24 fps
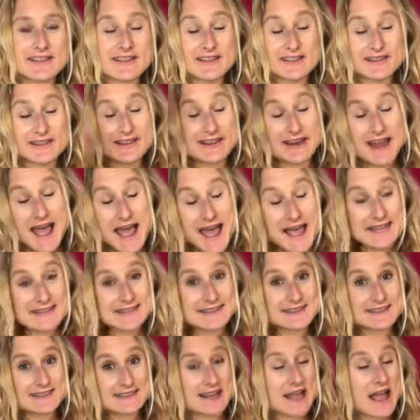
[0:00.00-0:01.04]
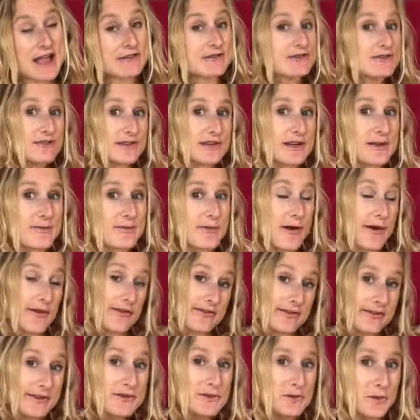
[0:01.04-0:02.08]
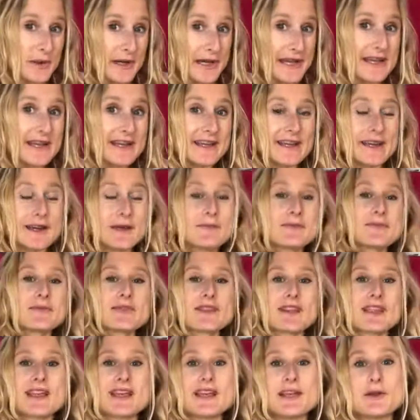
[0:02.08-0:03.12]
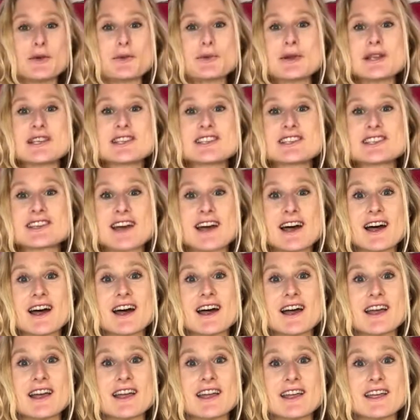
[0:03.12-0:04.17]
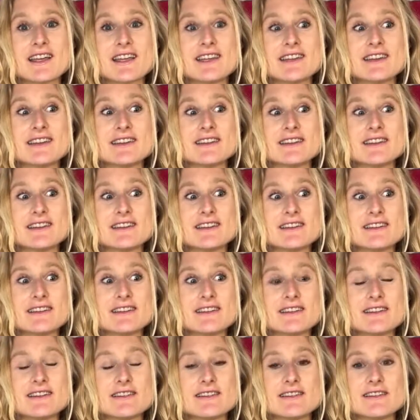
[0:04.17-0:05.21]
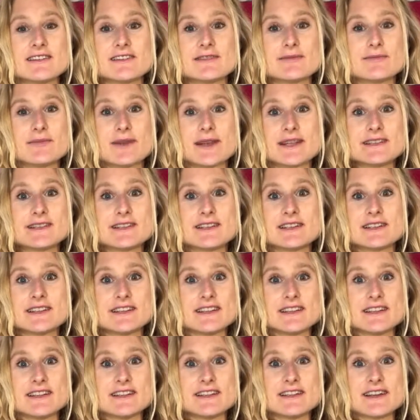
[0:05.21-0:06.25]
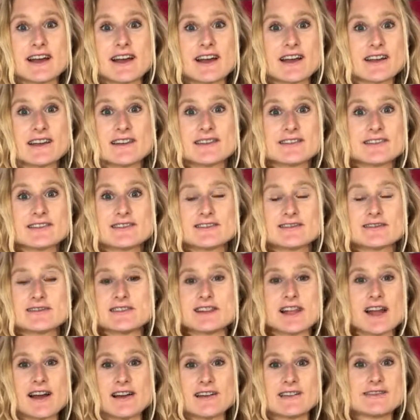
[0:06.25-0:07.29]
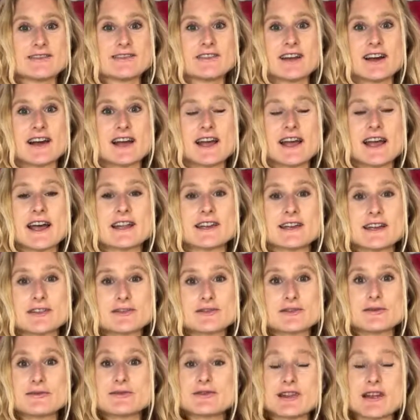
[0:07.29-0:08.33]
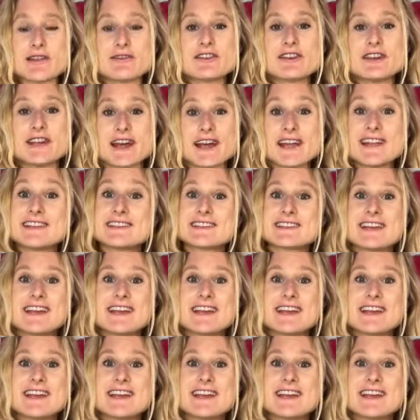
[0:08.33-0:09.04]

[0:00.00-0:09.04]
the last live stream of this week, in which I basically I had live streams every night,